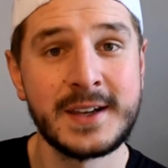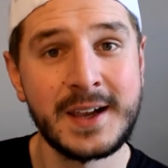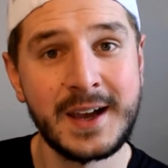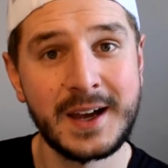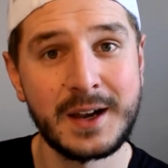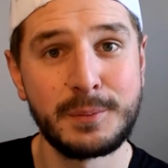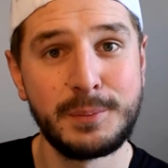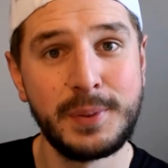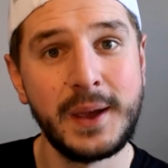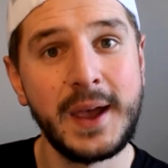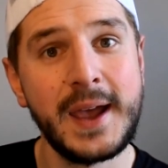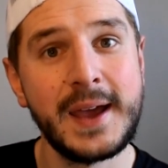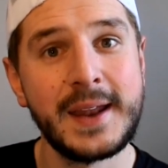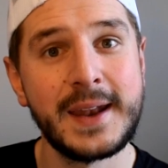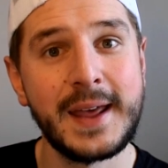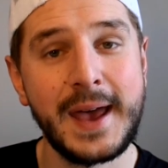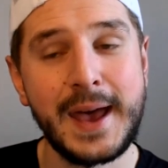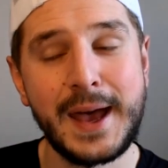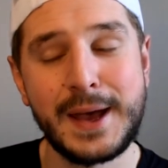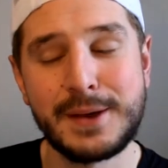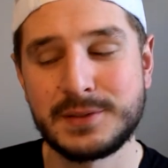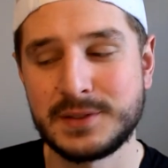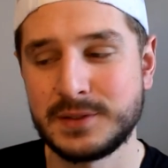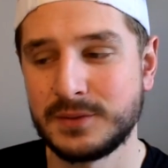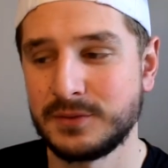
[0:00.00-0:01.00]
you gotta pay to
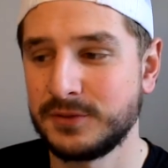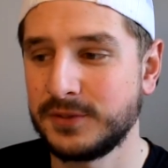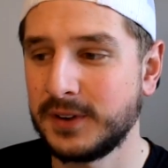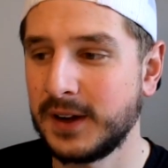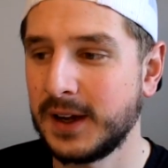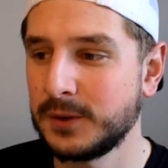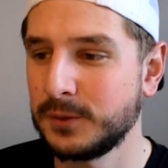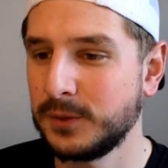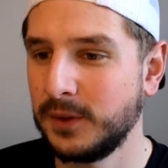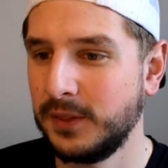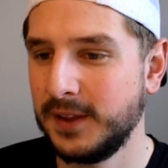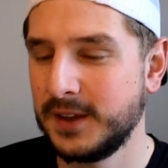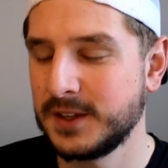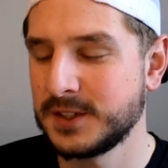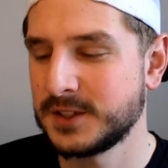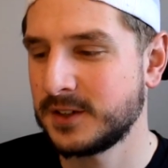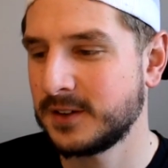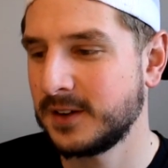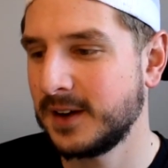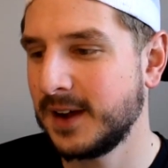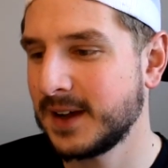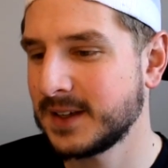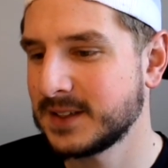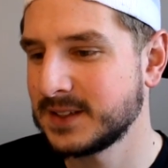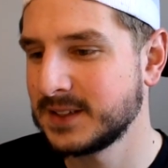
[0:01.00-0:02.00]
have some fun with these
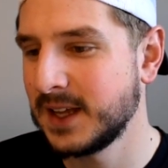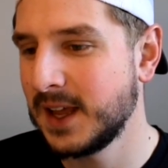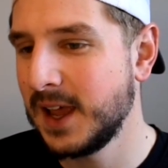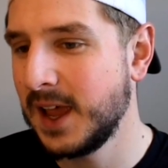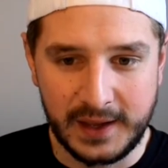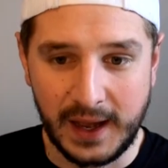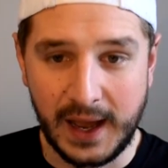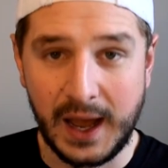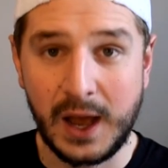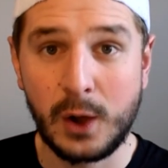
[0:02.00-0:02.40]
trucks.